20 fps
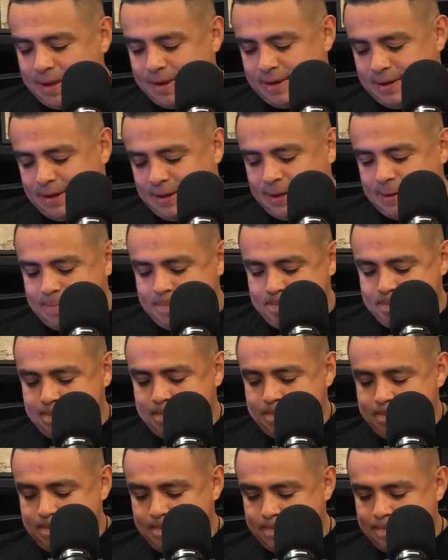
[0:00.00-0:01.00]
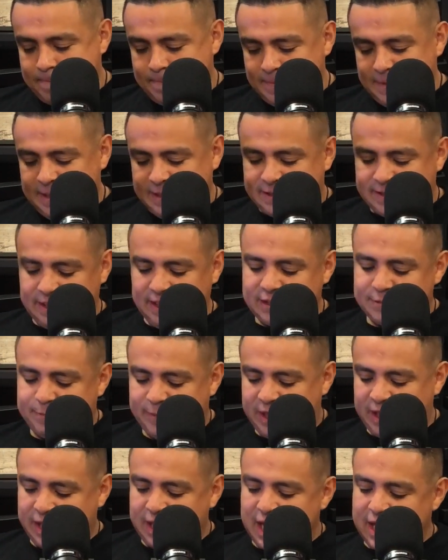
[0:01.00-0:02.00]
um, let's, let's
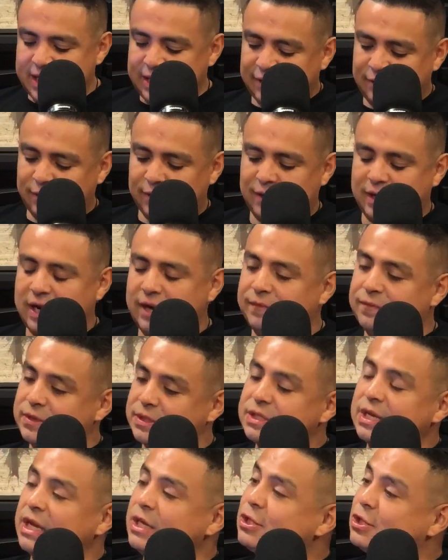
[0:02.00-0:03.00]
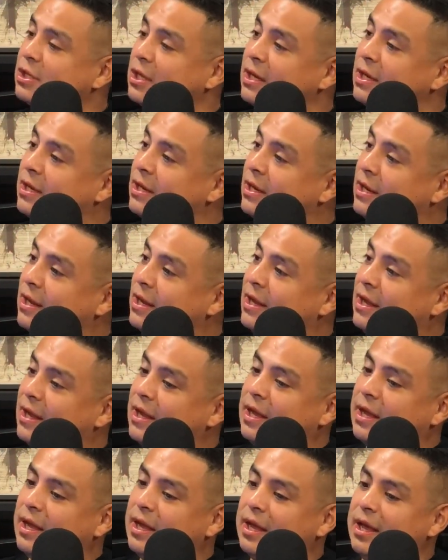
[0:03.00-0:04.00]
bring God into the conversation
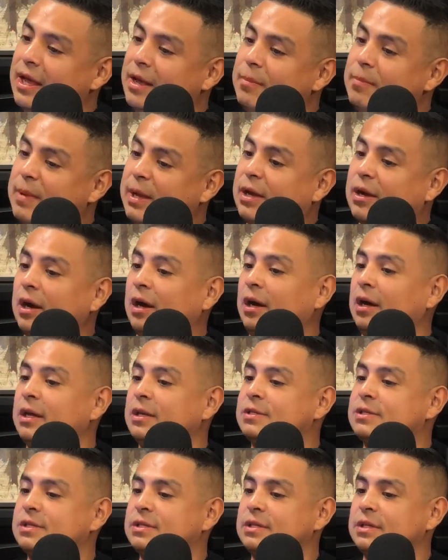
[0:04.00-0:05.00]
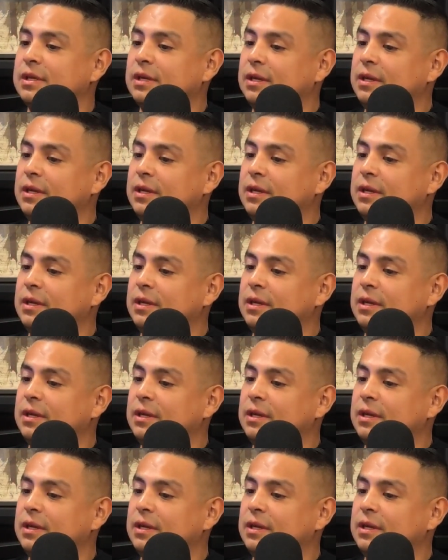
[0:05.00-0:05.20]
because,